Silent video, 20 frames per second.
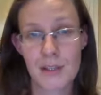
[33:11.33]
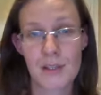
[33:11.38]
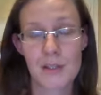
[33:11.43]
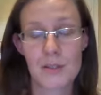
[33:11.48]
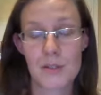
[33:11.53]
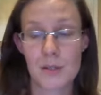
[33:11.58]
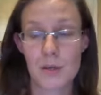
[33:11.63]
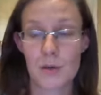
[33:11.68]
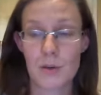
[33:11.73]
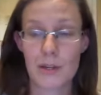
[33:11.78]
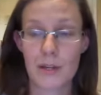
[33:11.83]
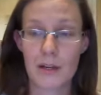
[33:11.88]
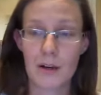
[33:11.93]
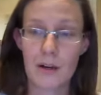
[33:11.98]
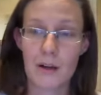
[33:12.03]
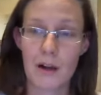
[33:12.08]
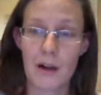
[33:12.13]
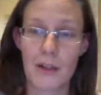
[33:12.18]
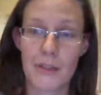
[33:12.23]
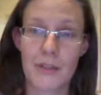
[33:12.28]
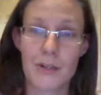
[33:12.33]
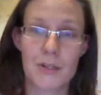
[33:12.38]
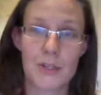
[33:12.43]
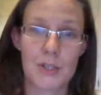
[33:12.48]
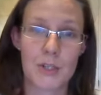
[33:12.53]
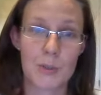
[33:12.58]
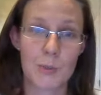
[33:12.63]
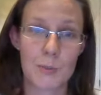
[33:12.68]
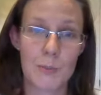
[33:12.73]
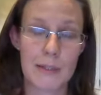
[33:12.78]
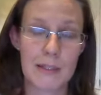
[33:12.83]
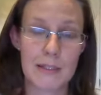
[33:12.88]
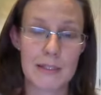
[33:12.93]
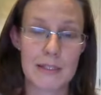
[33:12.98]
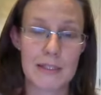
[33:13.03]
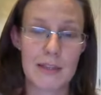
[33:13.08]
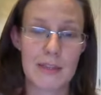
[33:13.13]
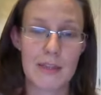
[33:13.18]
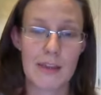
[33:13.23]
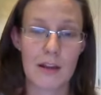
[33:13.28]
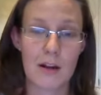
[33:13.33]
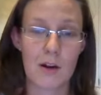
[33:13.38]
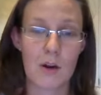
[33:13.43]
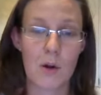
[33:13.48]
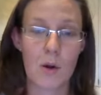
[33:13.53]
So there are authors who build their